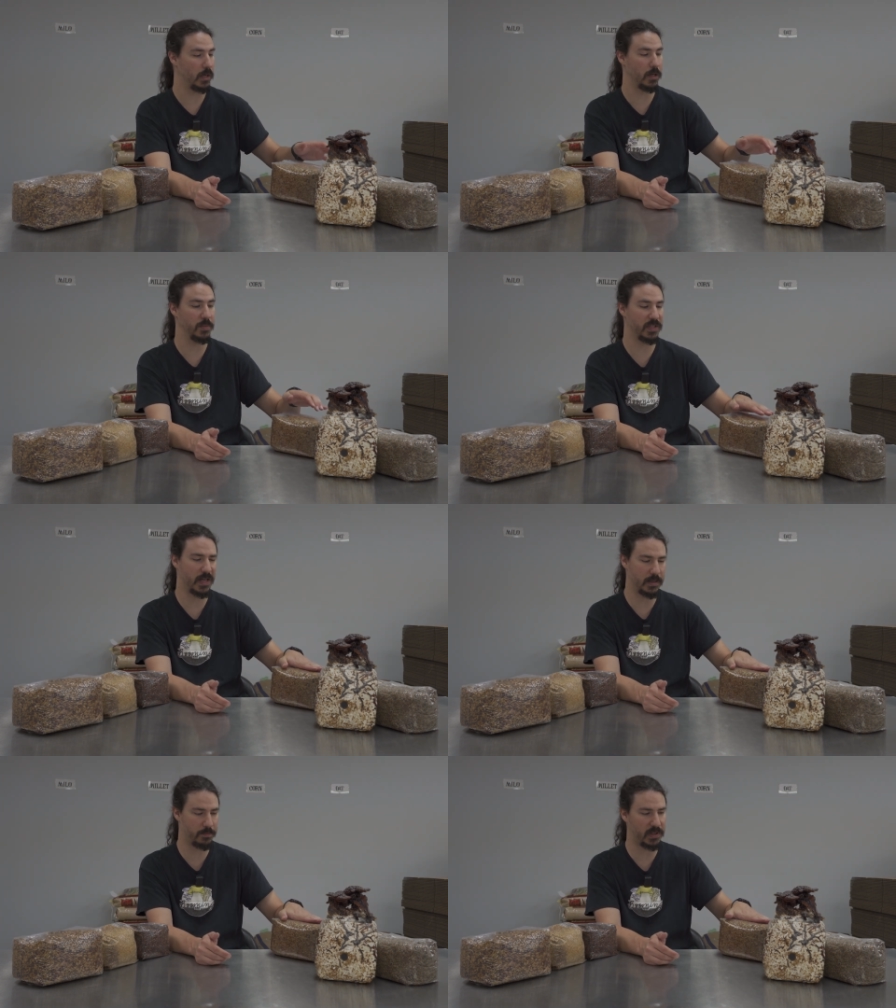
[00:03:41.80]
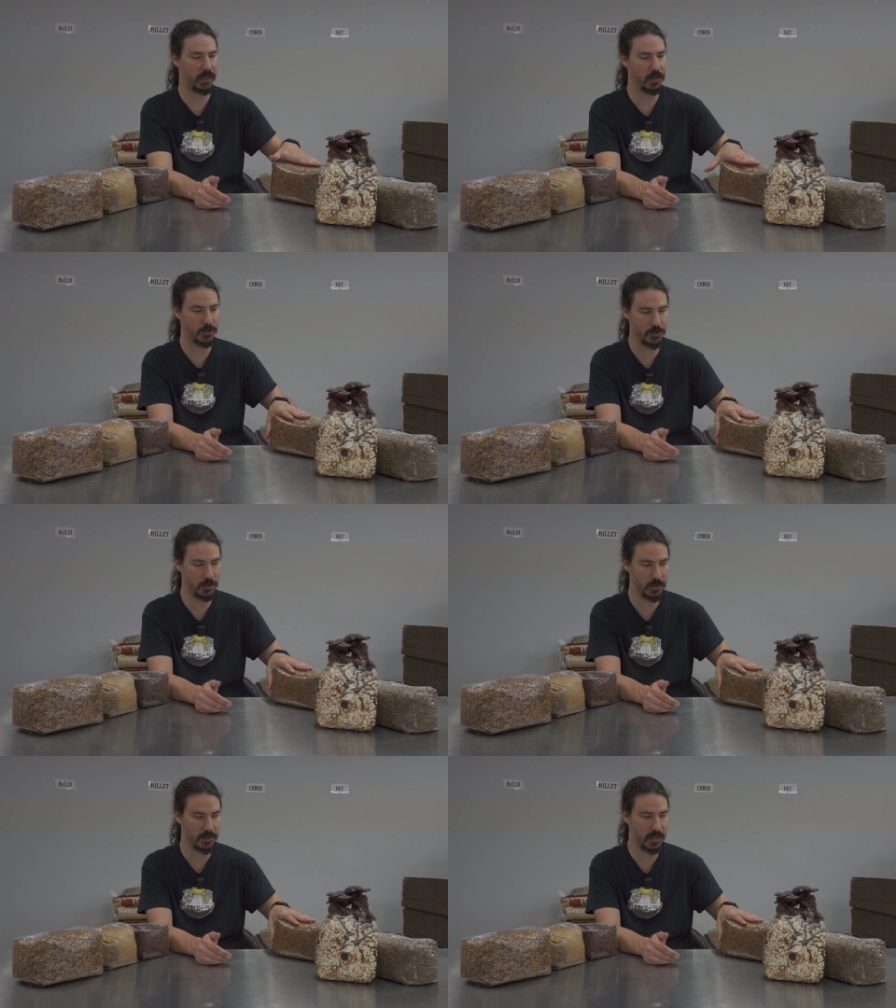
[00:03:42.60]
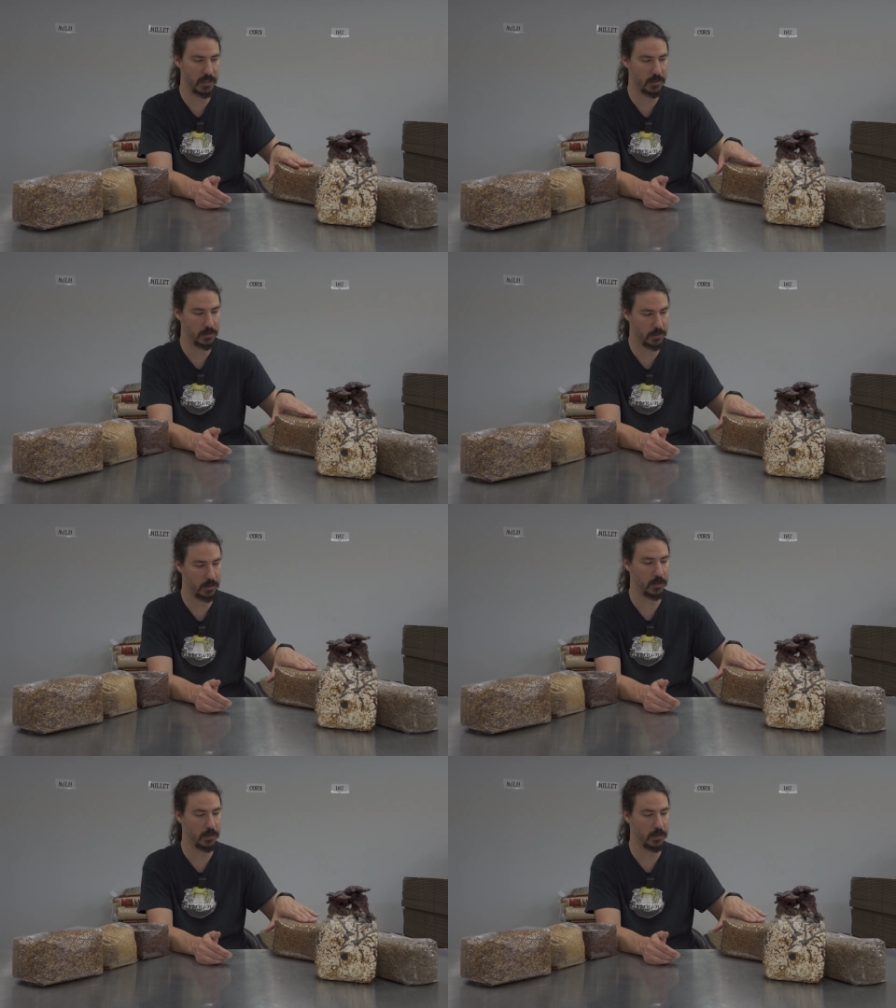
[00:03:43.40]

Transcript: Um, it's got plenty of sugars in it.